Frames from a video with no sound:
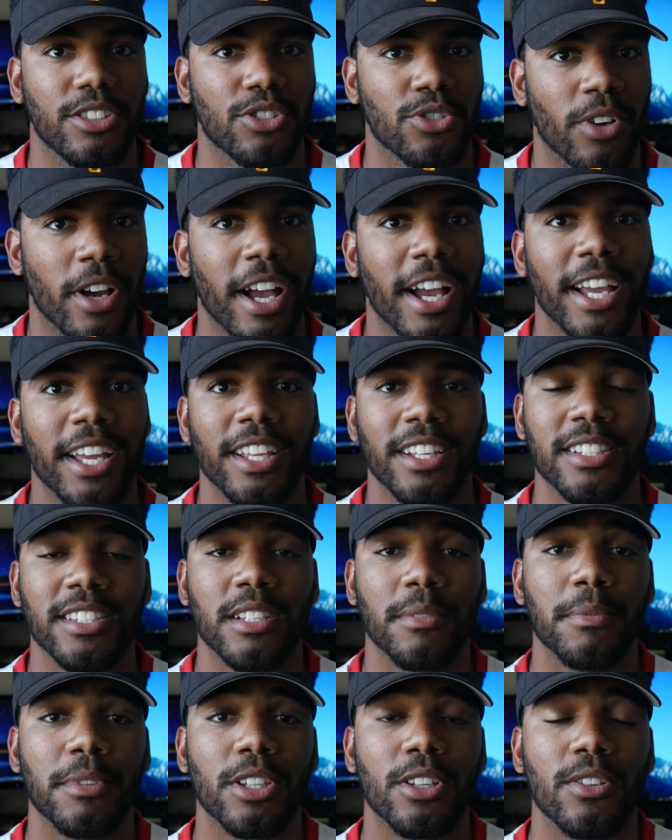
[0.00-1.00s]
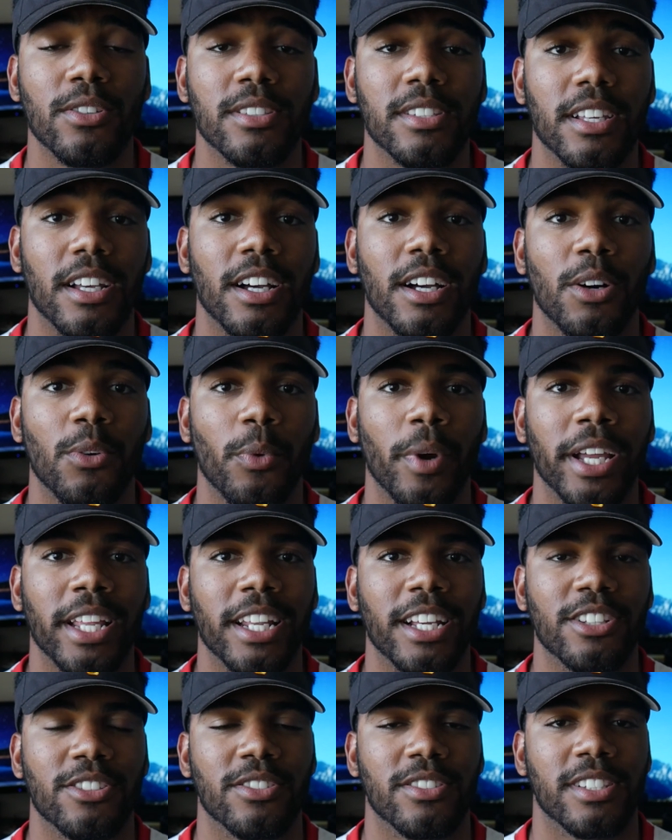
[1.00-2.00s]
try some of those
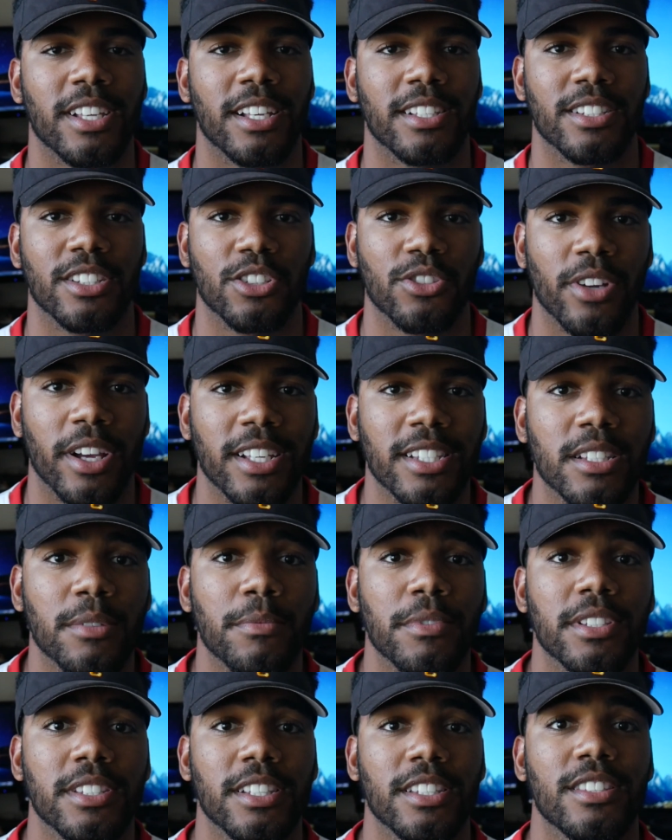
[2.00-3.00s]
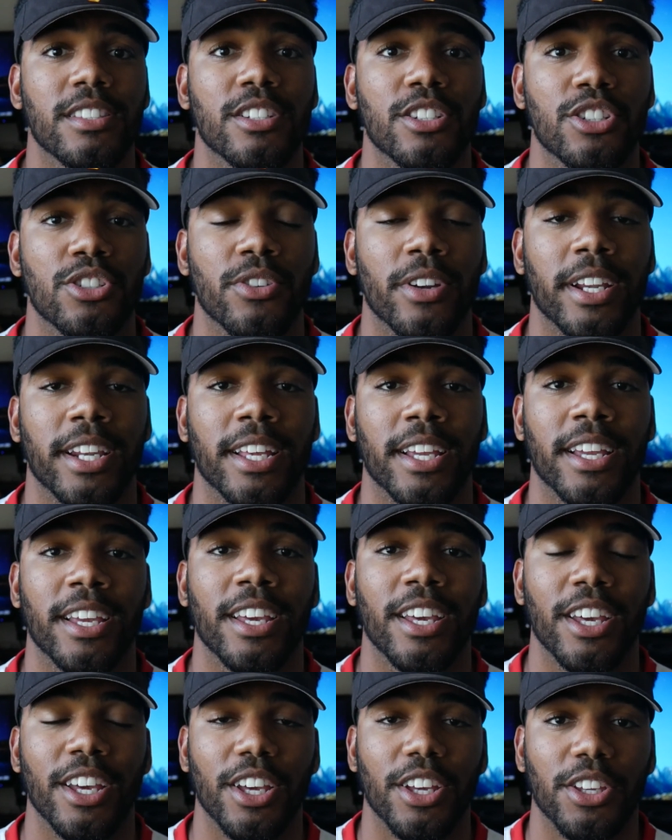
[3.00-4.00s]
weight exercises. Try some resistance training.
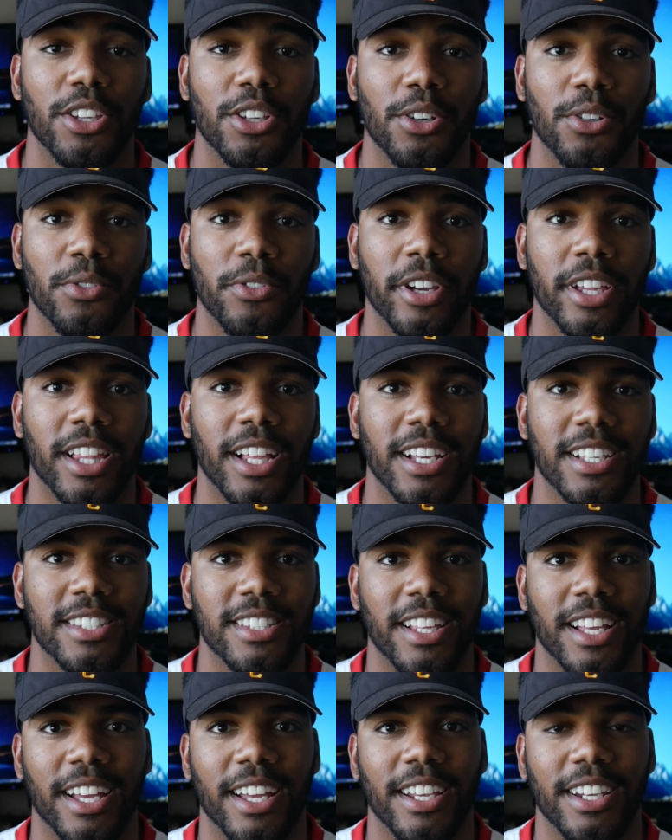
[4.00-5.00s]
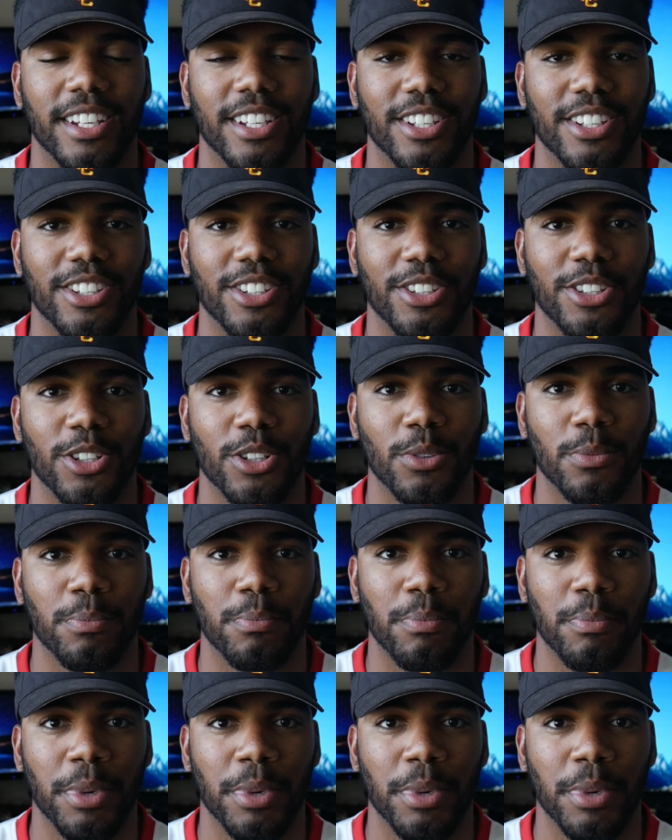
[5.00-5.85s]
You'll realize that you'll